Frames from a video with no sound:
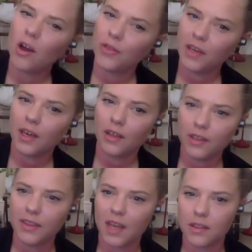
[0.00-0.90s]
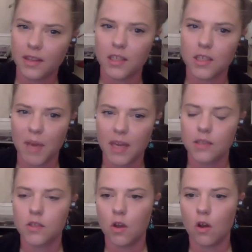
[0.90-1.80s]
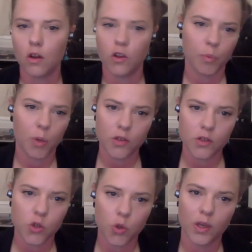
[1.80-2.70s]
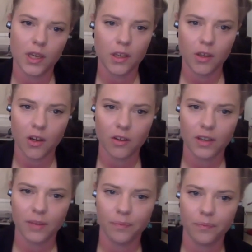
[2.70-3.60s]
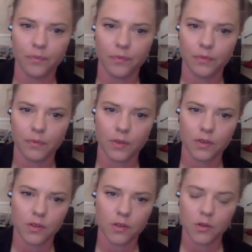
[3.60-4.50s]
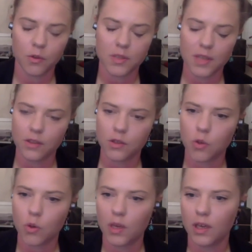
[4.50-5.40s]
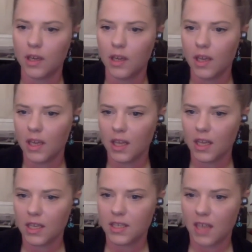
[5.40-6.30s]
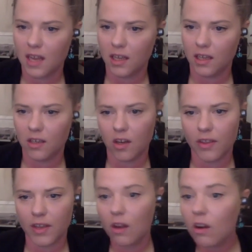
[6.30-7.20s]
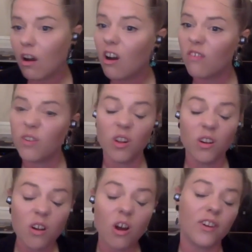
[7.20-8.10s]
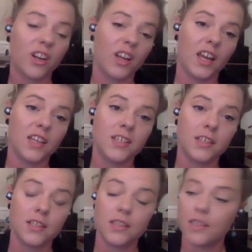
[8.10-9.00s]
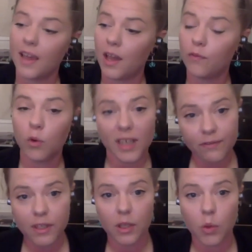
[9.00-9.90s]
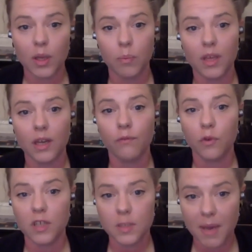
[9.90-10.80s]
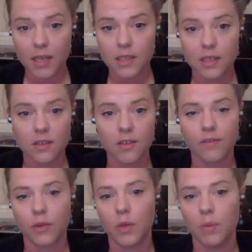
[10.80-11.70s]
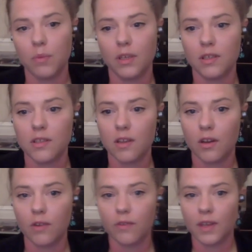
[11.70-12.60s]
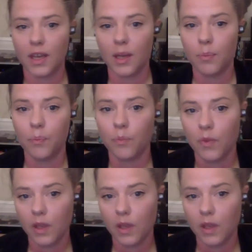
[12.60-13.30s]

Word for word: think I think that, that depends on, on the person drawing it, you know, um, because because you always get the drawing sent in, you know. There are a lot of, a lot of regulations uh, for lifting equipment and for inspections of equipment and stuff. Um,